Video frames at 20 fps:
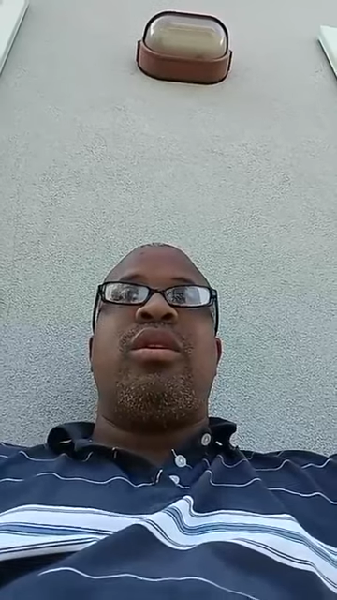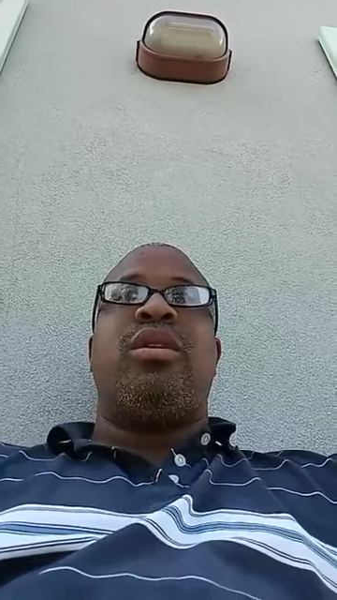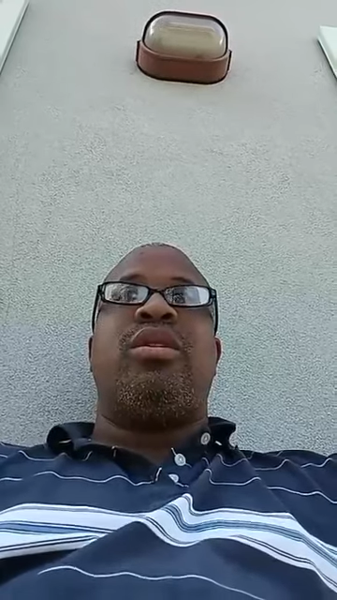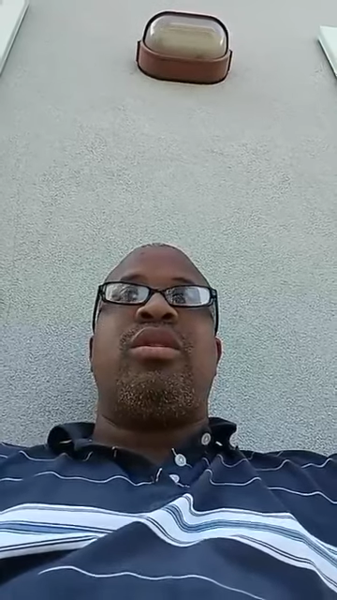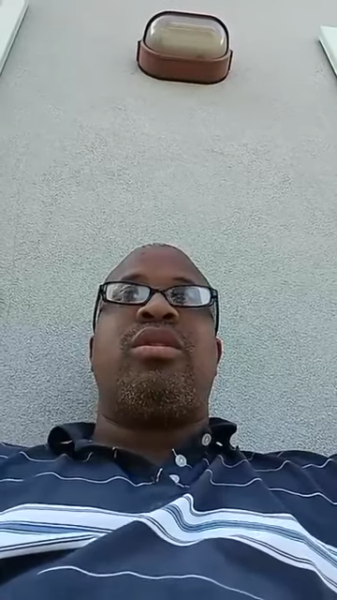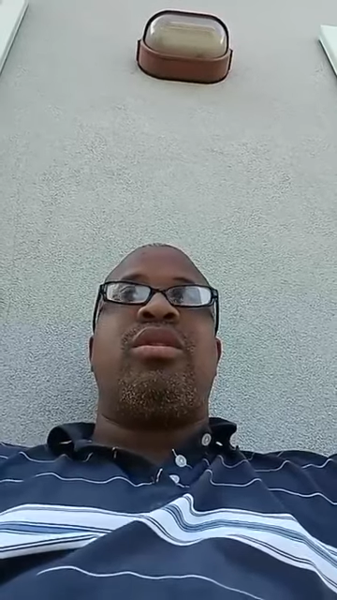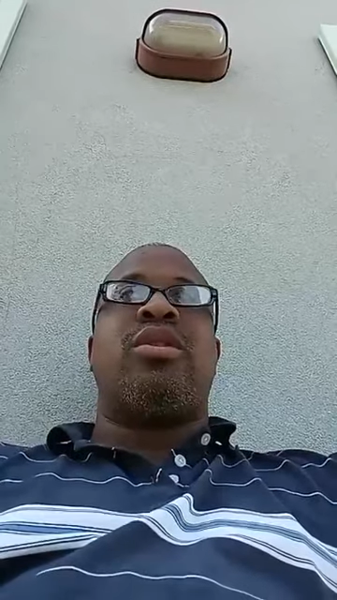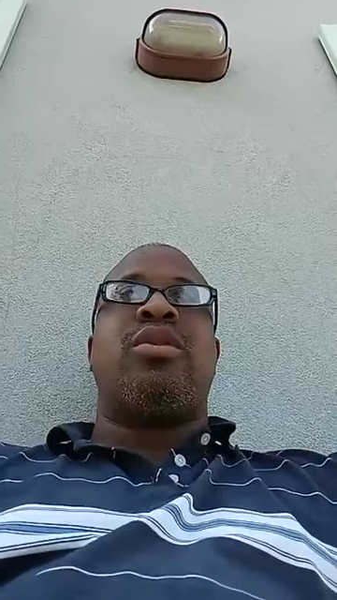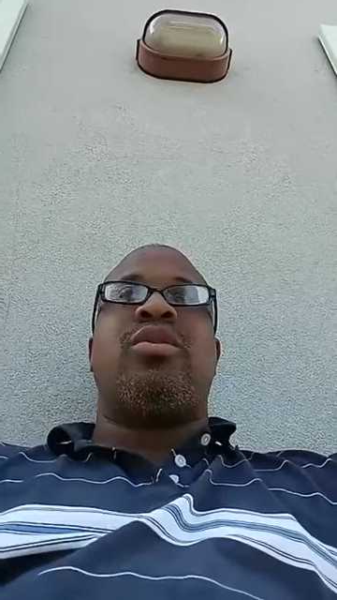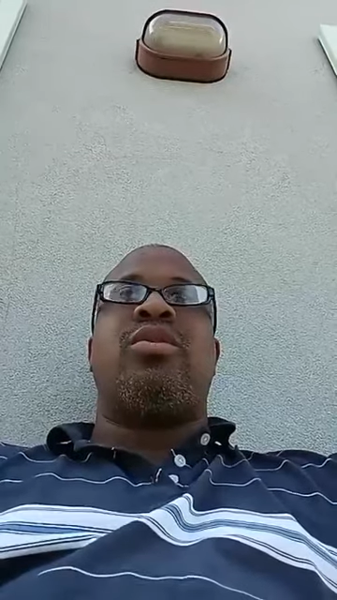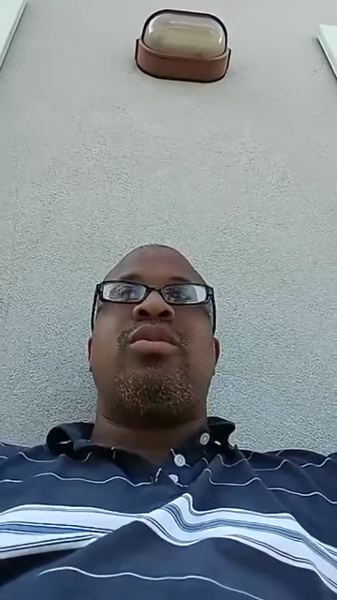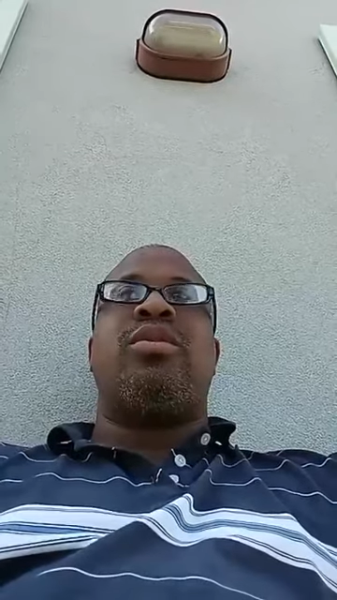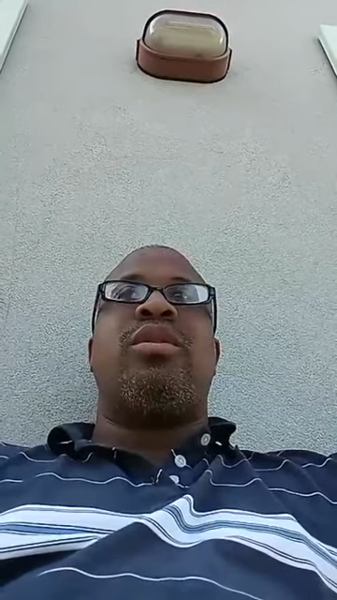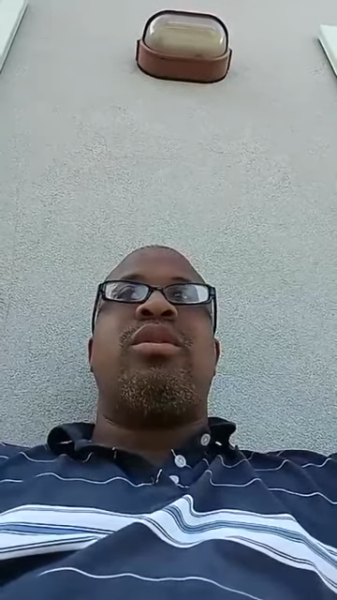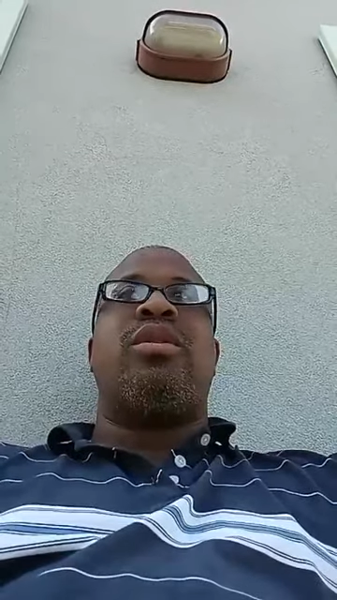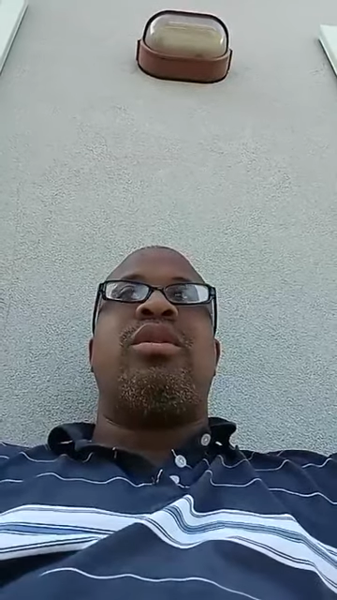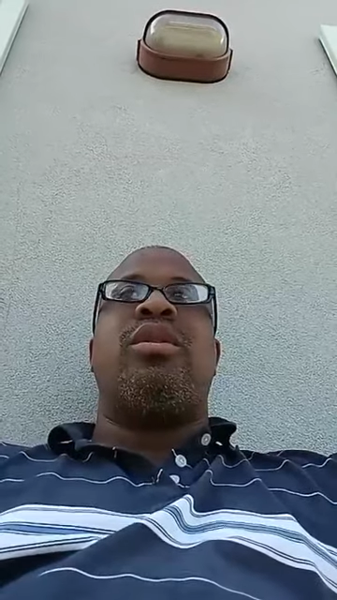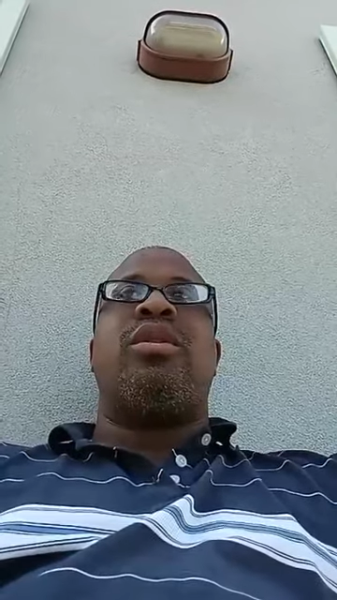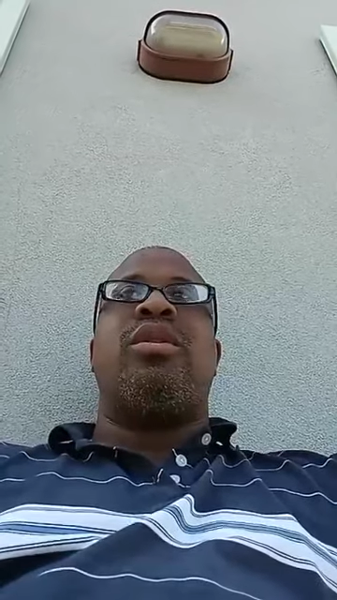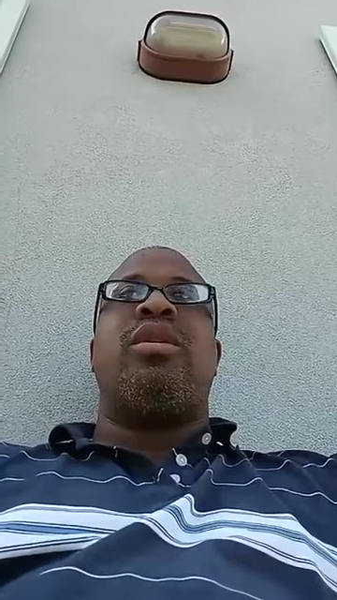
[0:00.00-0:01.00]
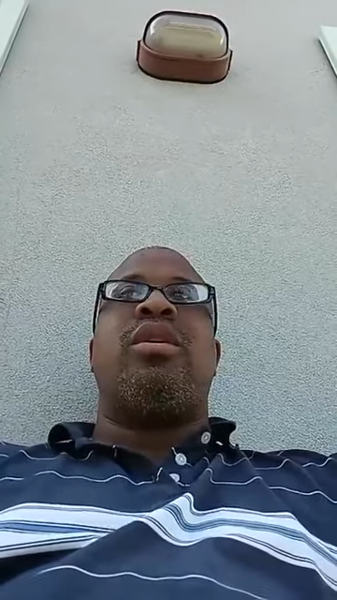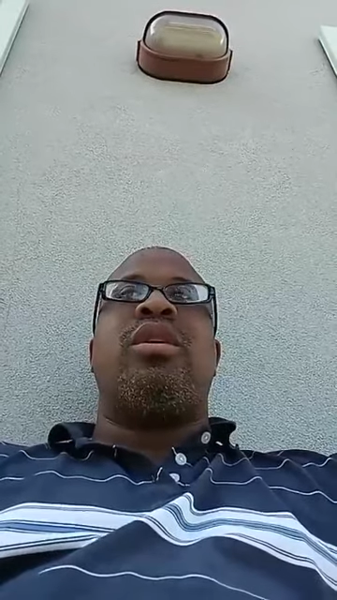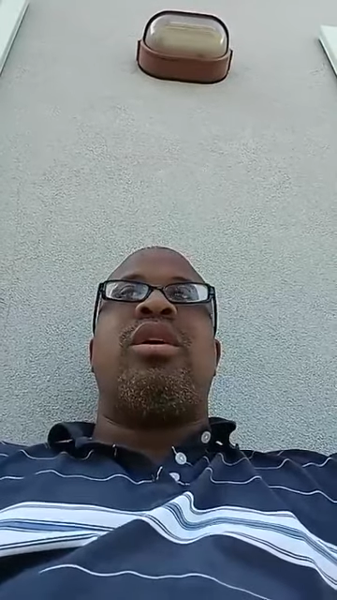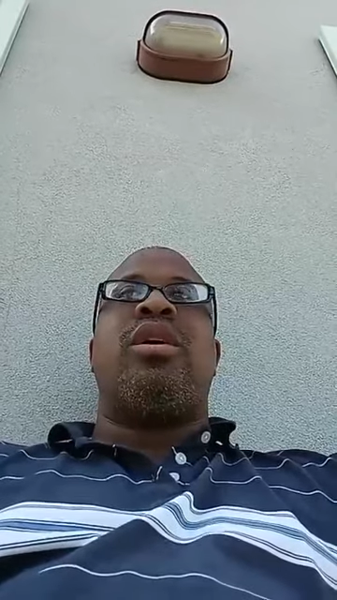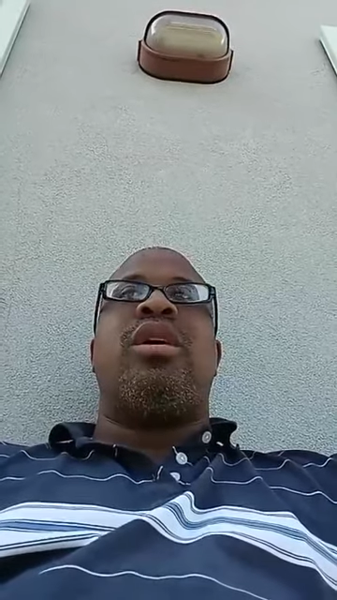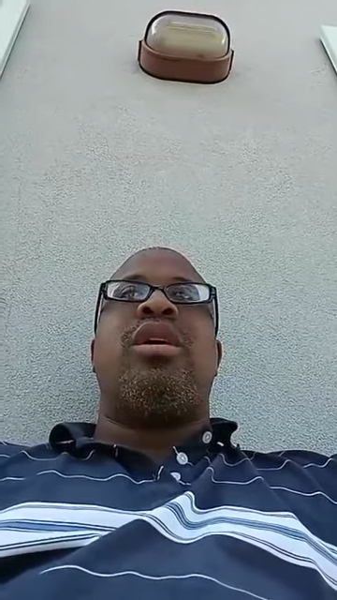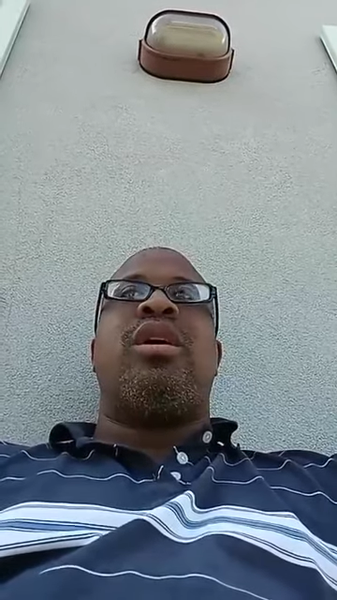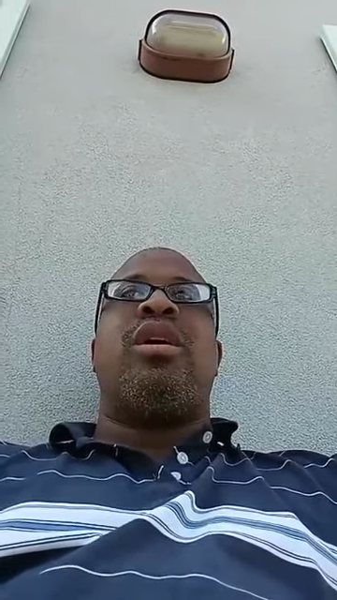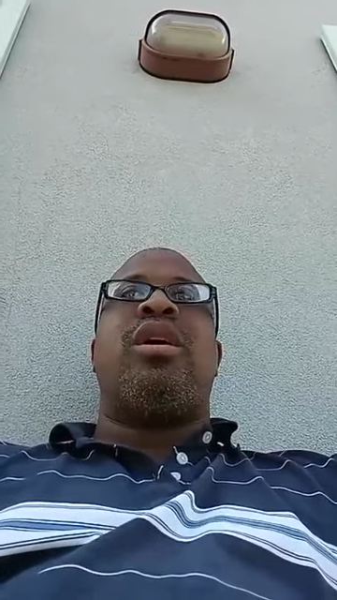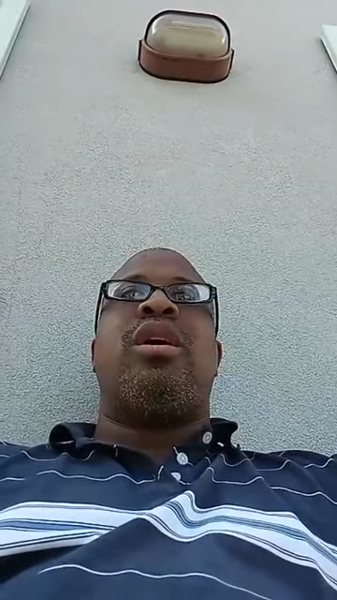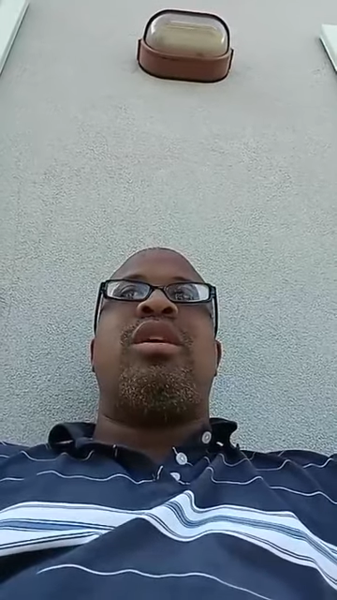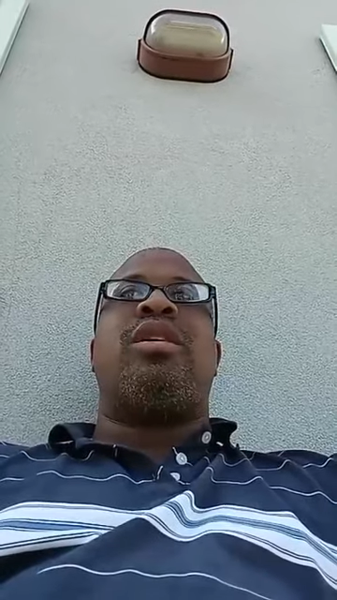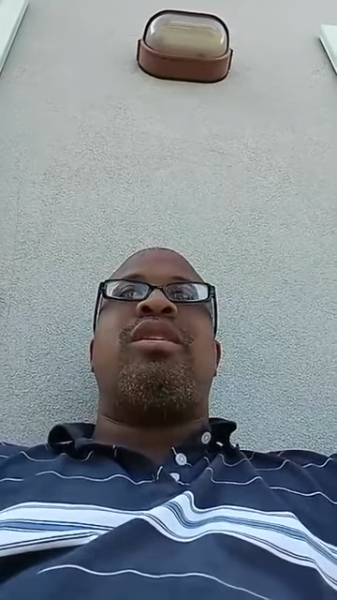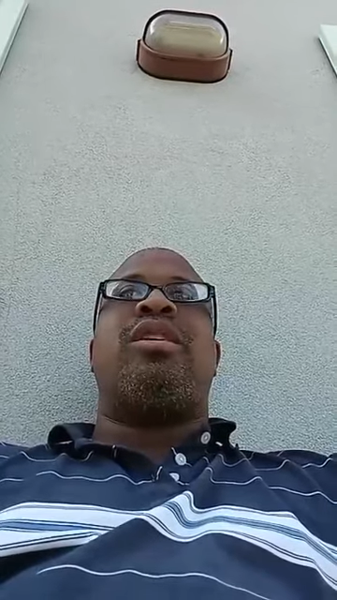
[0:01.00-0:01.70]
So uh,